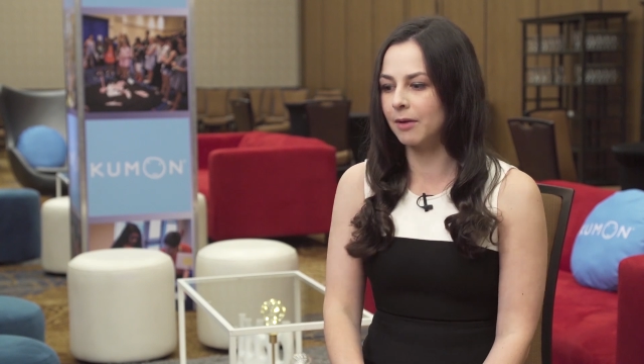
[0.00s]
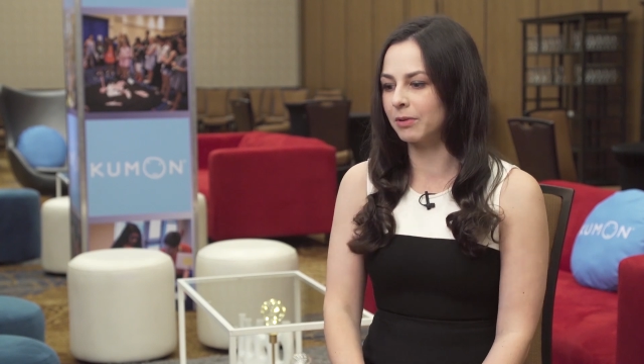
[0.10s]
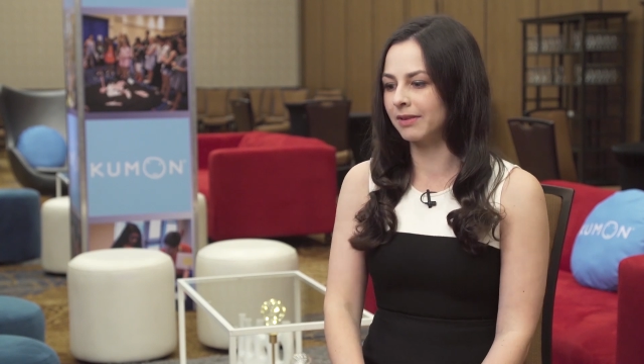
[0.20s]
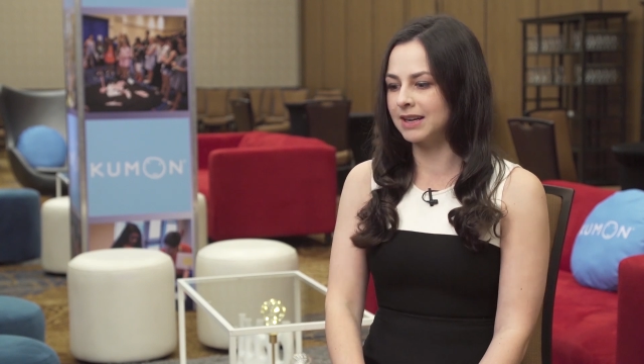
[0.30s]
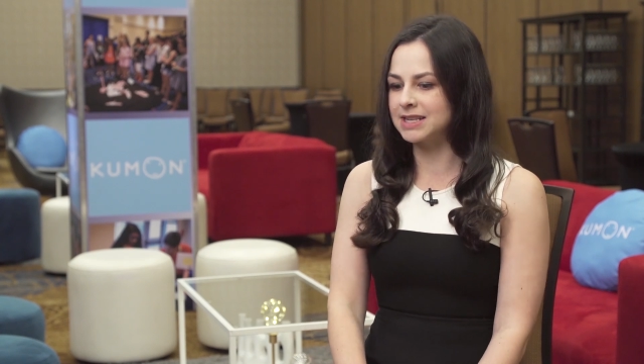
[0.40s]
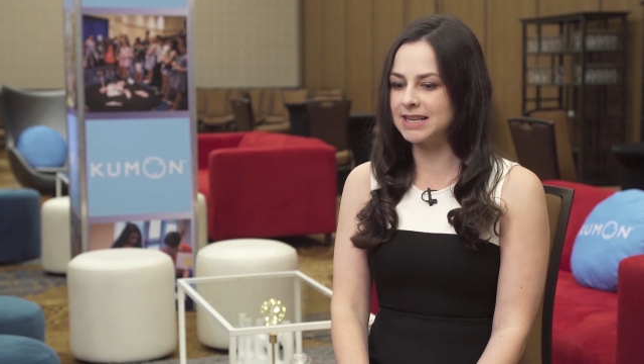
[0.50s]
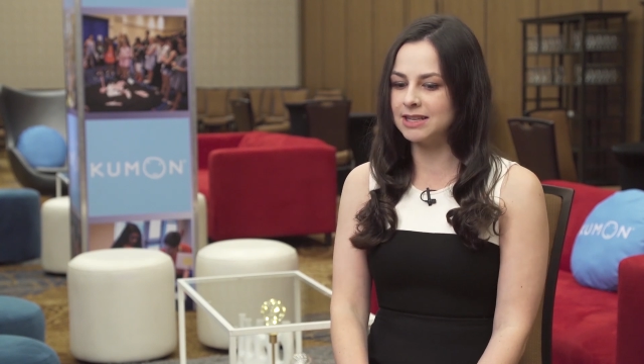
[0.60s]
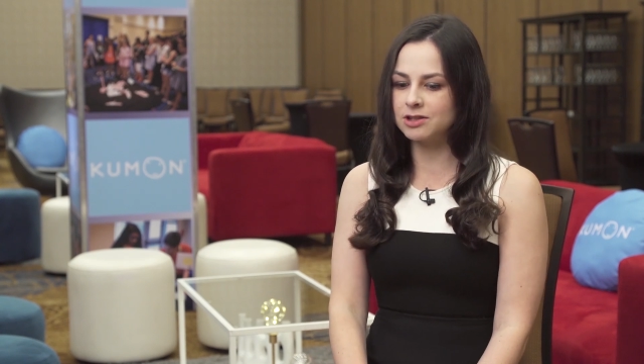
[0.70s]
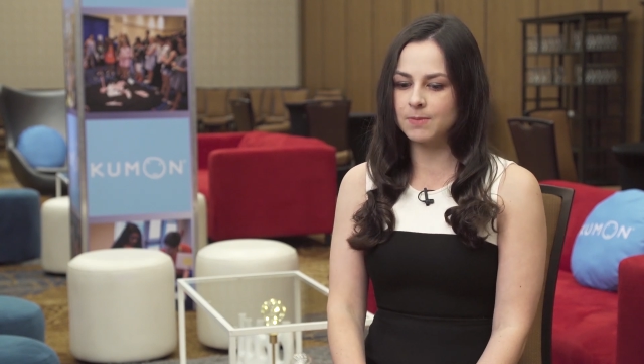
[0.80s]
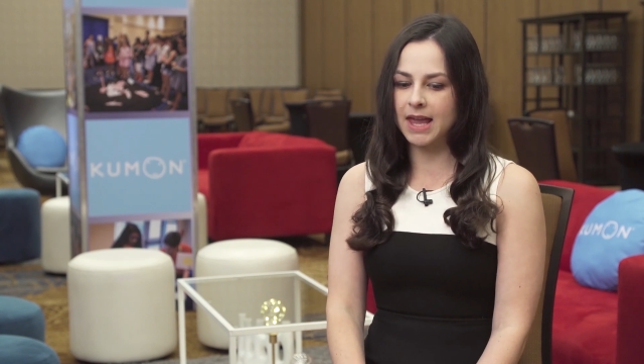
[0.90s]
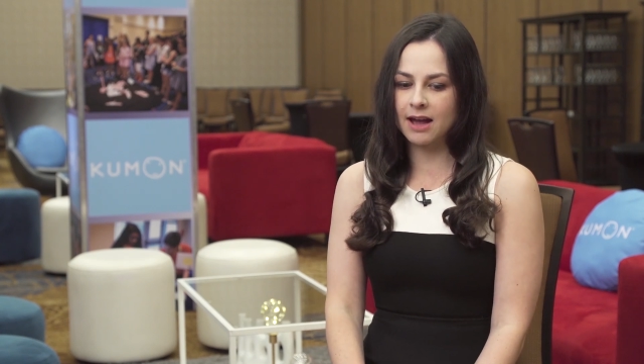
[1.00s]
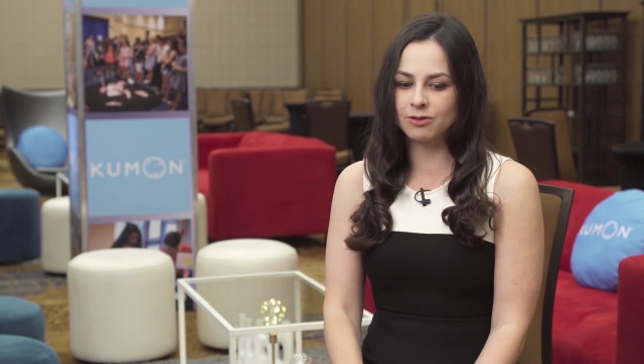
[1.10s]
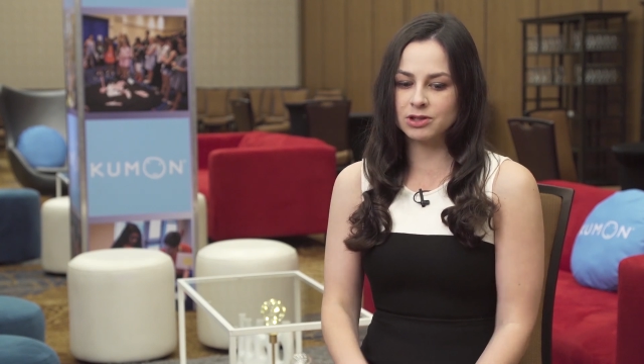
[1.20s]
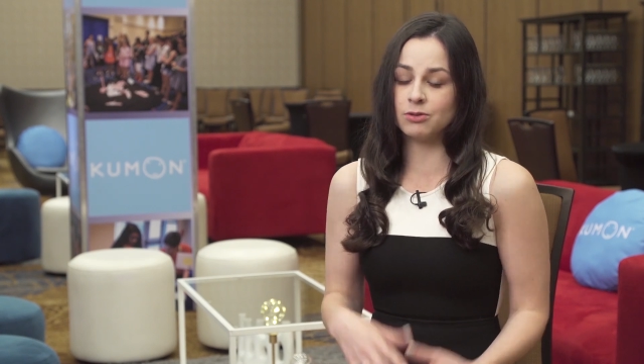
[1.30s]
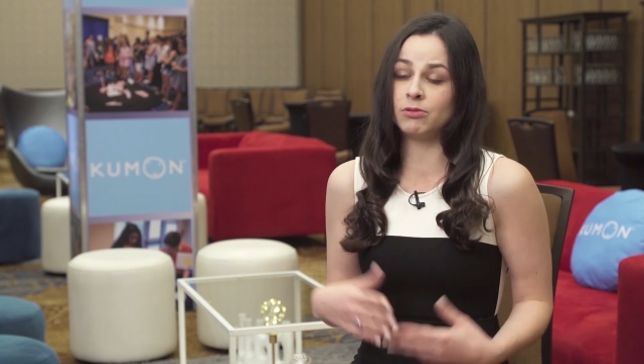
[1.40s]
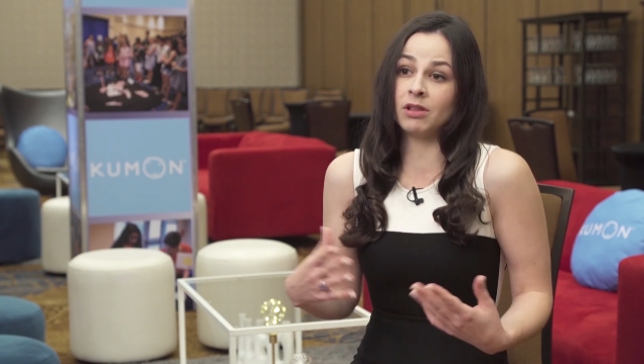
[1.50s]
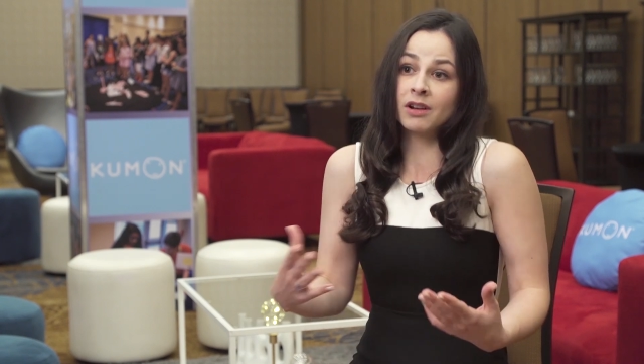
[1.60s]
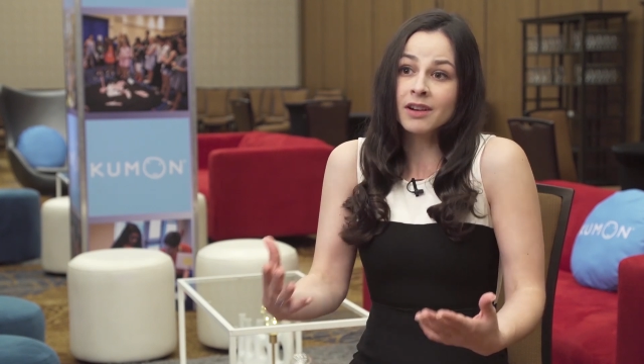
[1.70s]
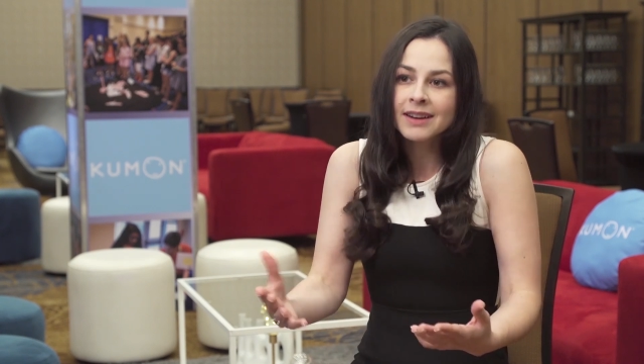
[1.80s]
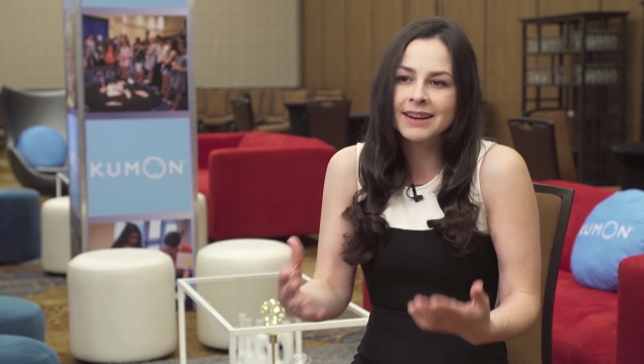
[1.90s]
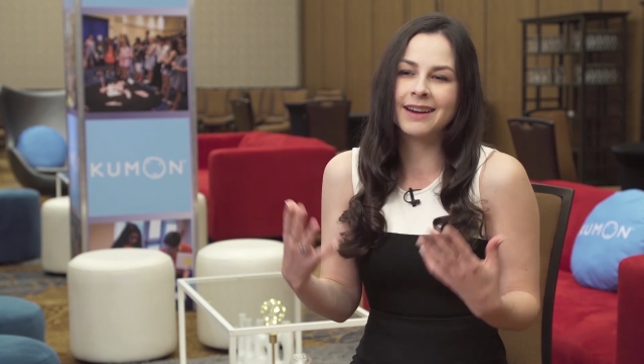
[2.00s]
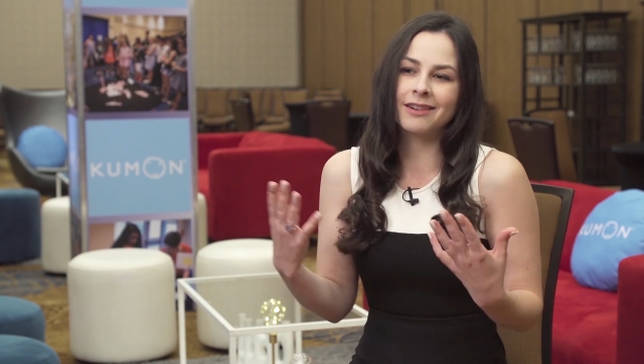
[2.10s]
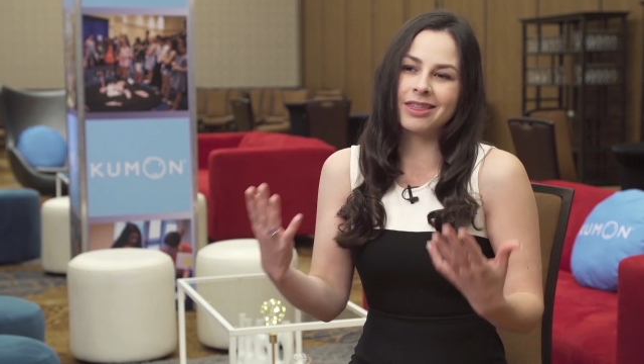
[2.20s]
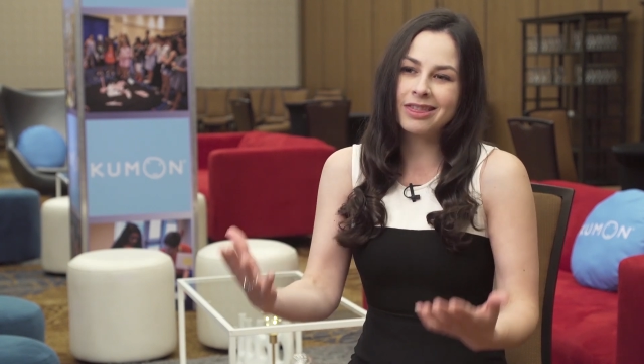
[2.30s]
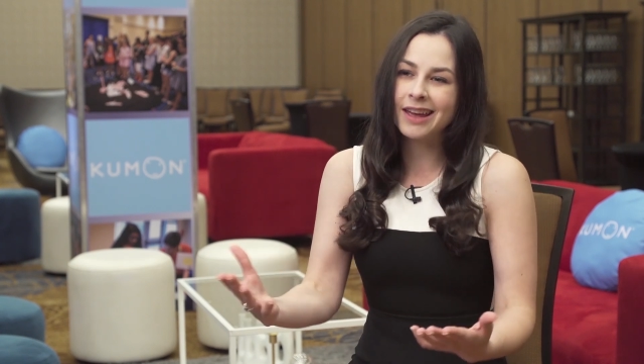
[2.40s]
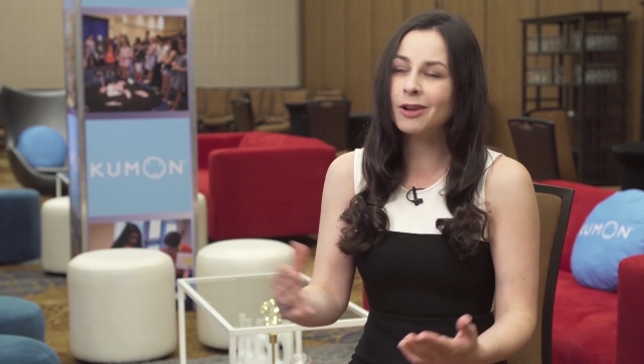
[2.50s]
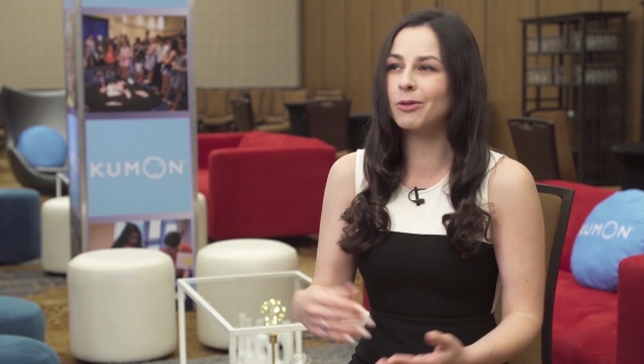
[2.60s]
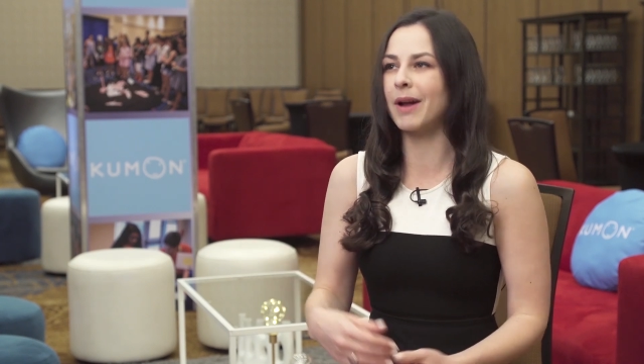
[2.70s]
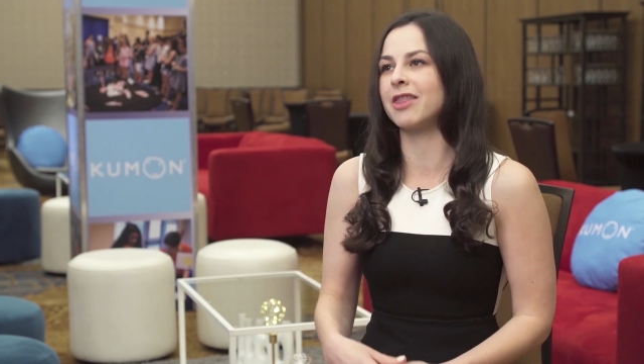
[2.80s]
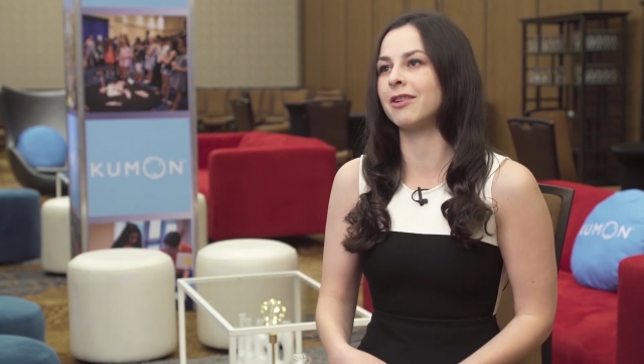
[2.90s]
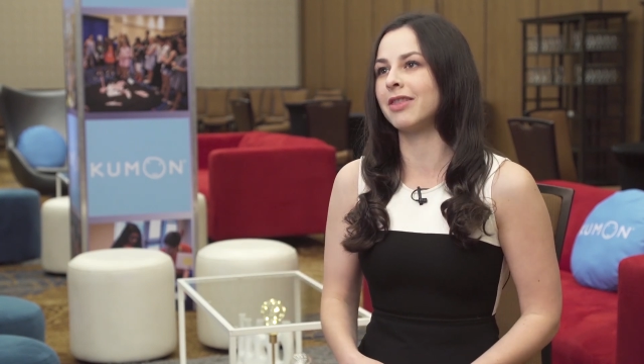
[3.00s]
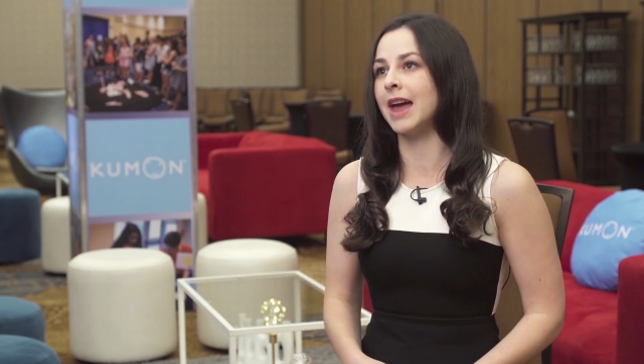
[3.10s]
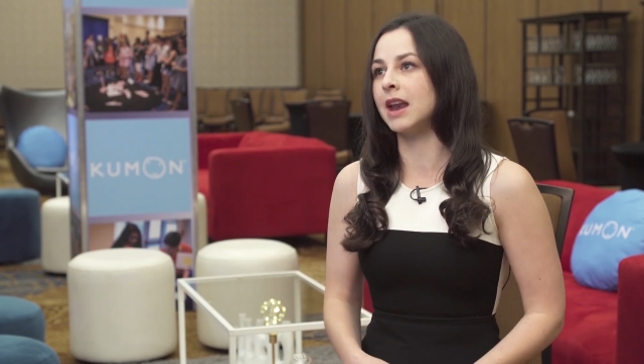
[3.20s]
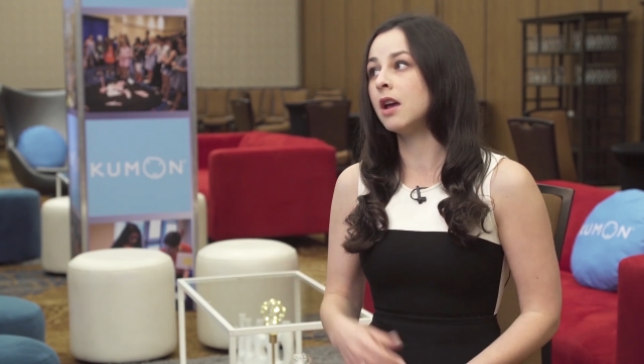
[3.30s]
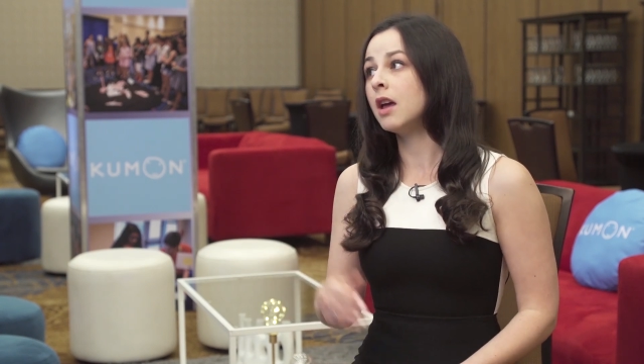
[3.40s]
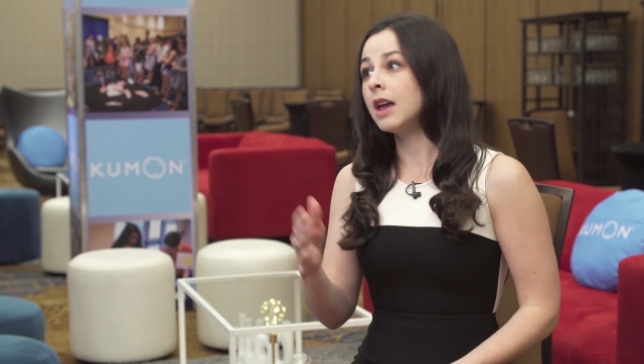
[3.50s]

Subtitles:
that was going to teach me how to learn and how to think, rather than